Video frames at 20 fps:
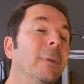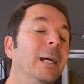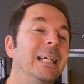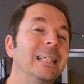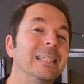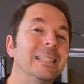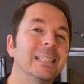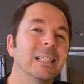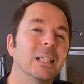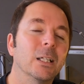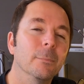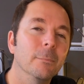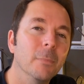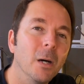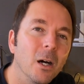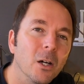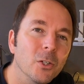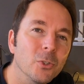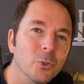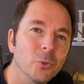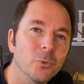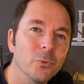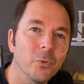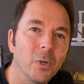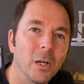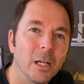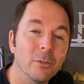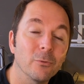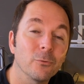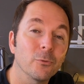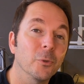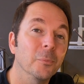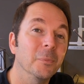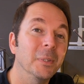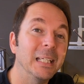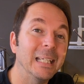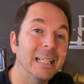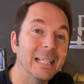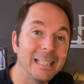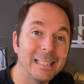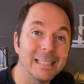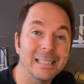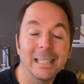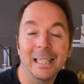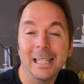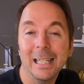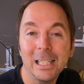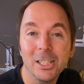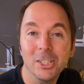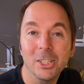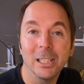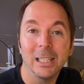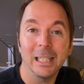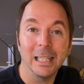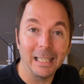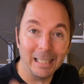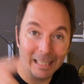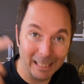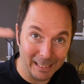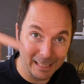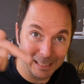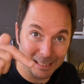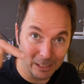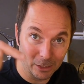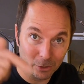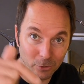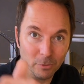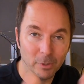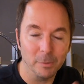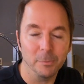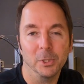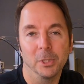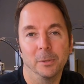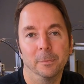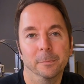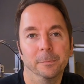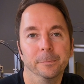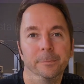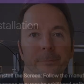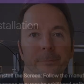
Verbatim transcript: paste the command you'll find from the installation link in the description.